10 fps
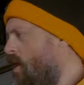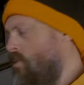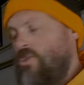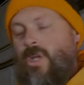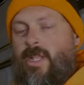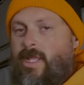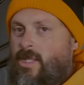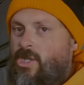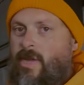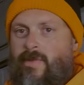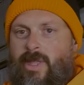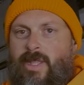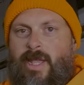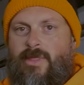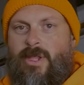I was trying to take the Shovelhead
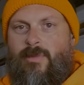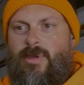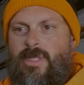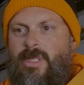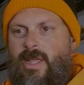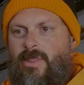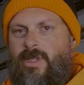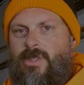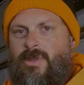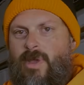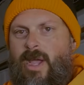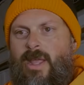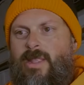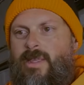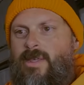down there, but it's not looking too
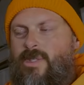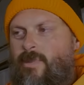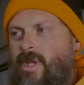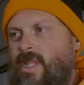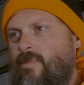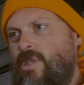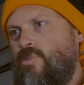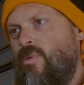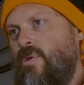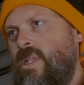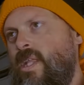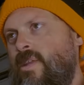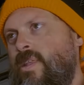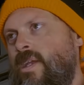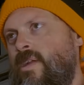hot. So I might take my Sporty
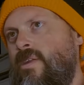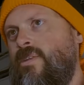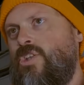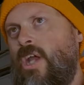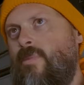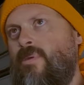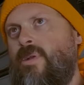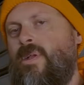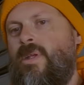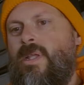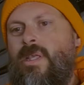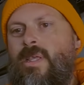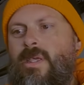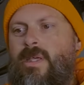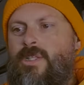down there, chopper,
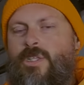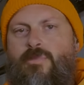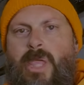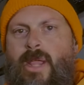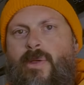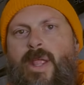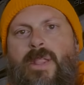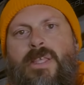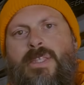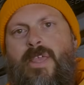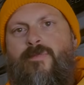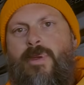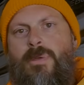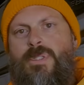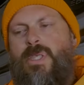and just bang around SF by
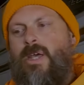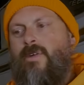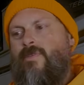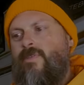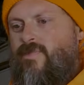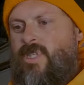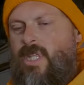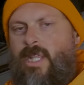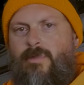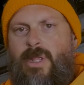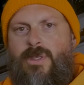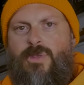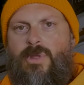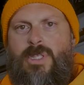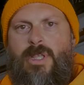myself. See anybody else
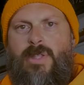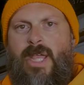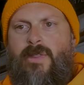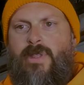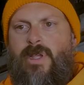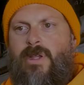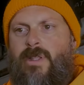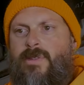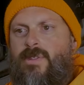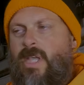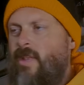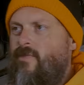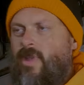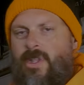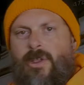who wants to go down there, and it's kind of
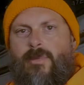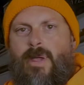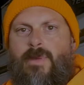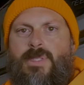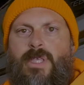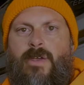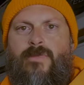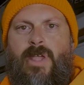fun to go by myself.